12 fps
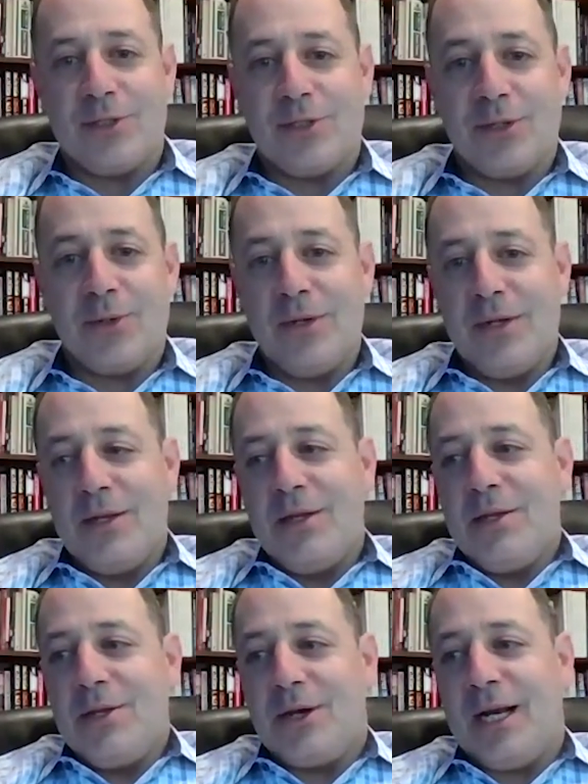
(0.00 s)
So
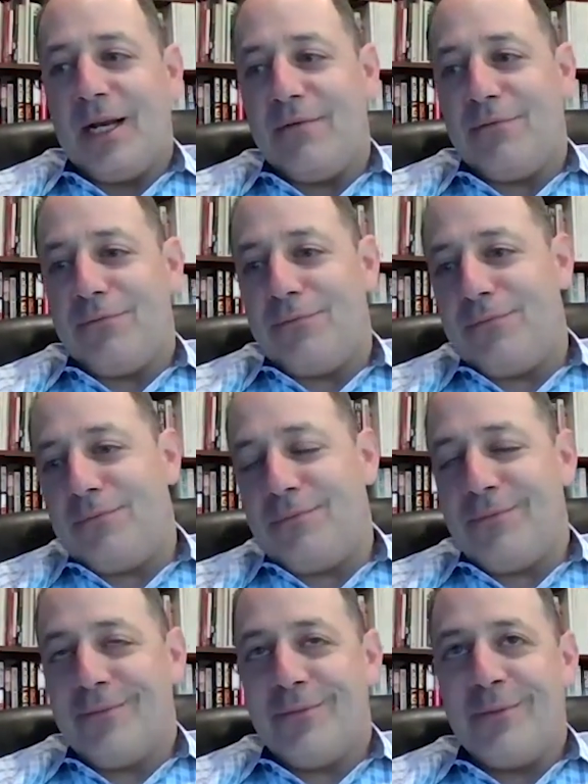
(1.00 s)
you're kind of
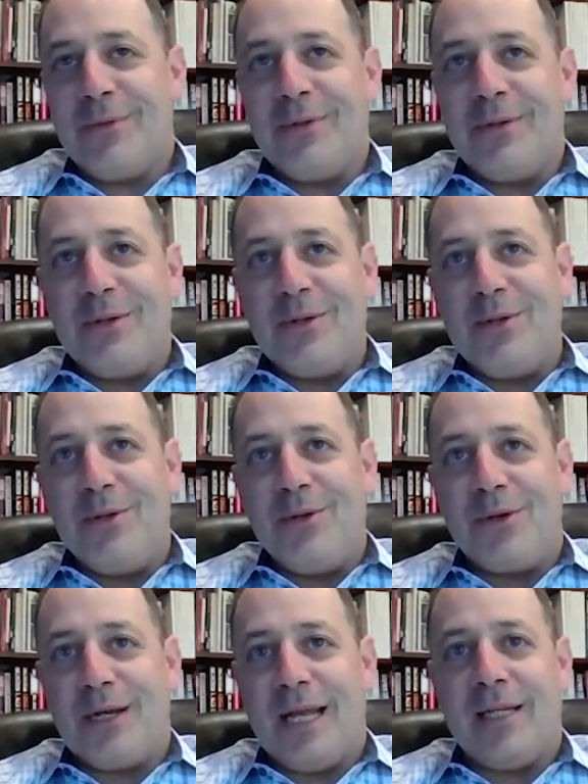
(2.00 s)
you're
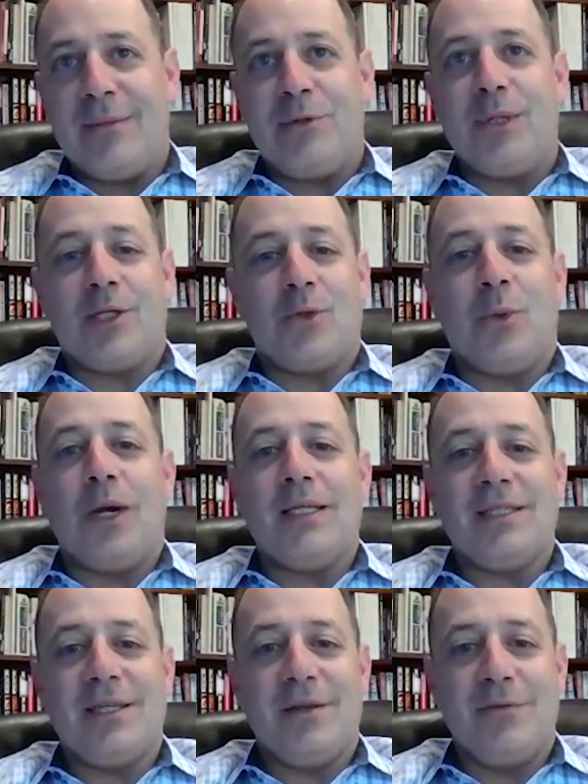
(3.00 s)
going to end up doing it
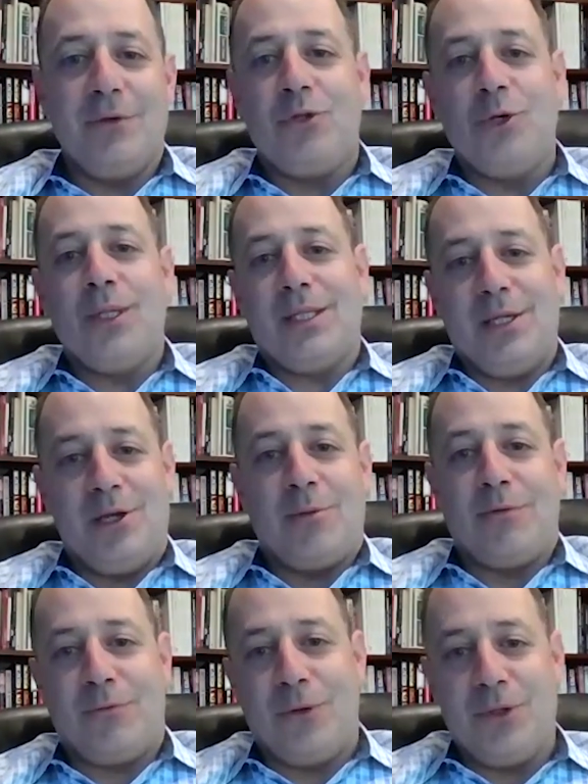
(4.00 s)
twice. If you do it the year
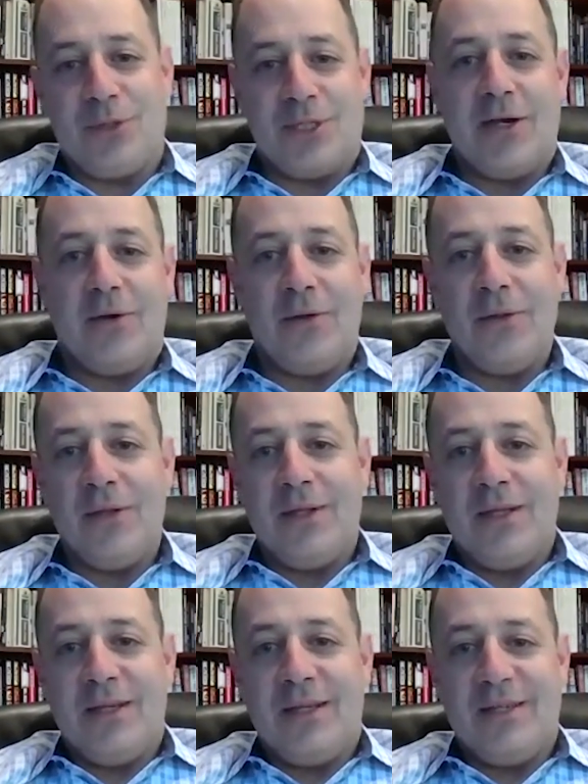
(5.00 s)
before you sell,
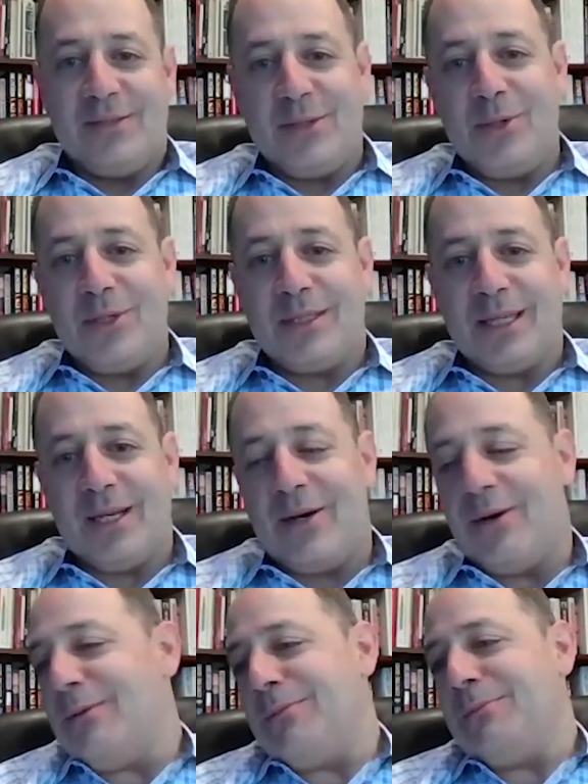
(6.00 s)
so you can say,
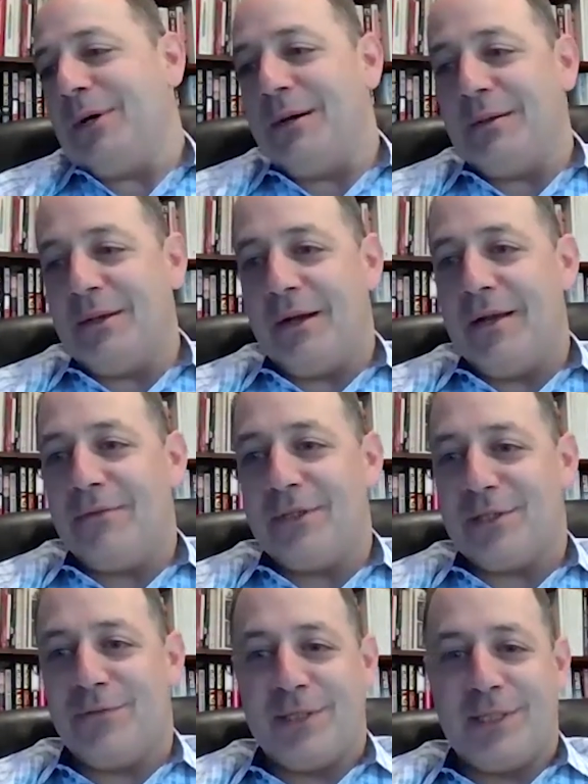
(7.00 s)
oh, I have the
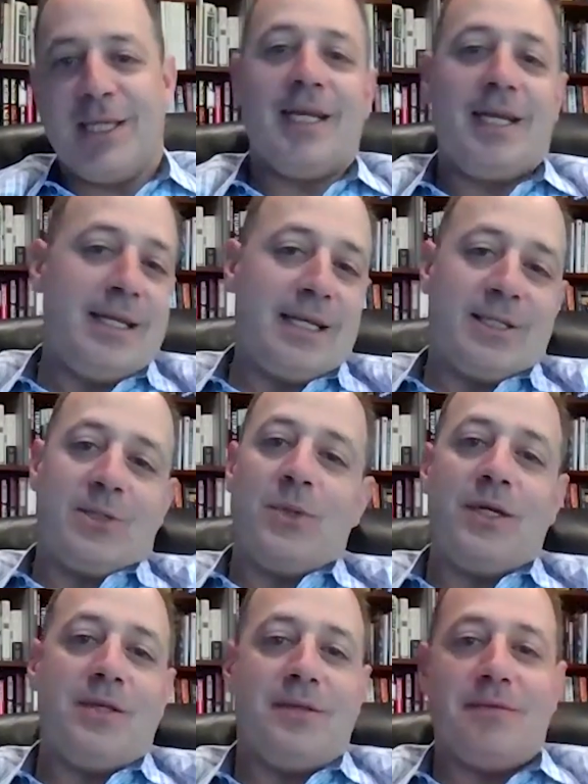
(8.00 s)
sophisticated
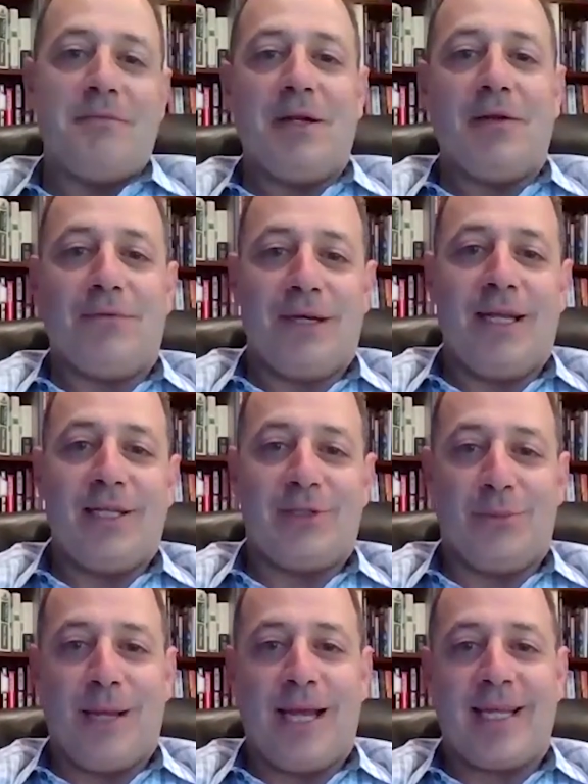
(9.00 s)
NetSuite, financial
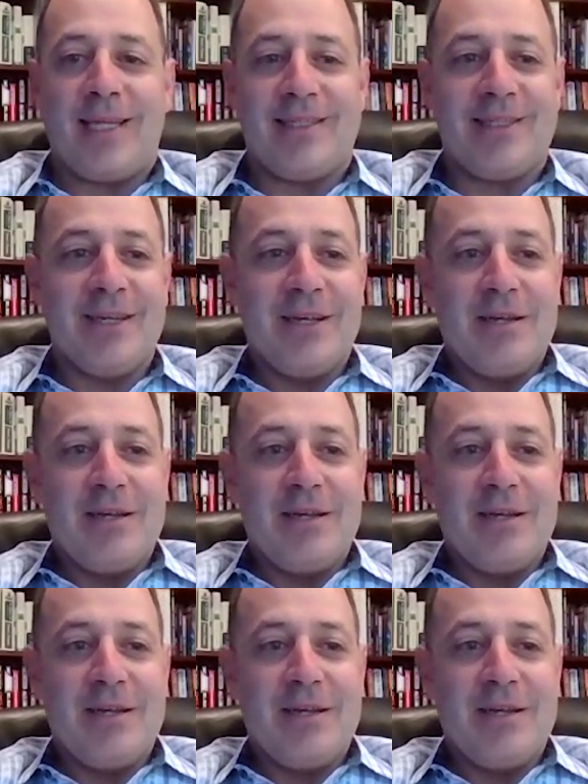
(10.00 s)
package.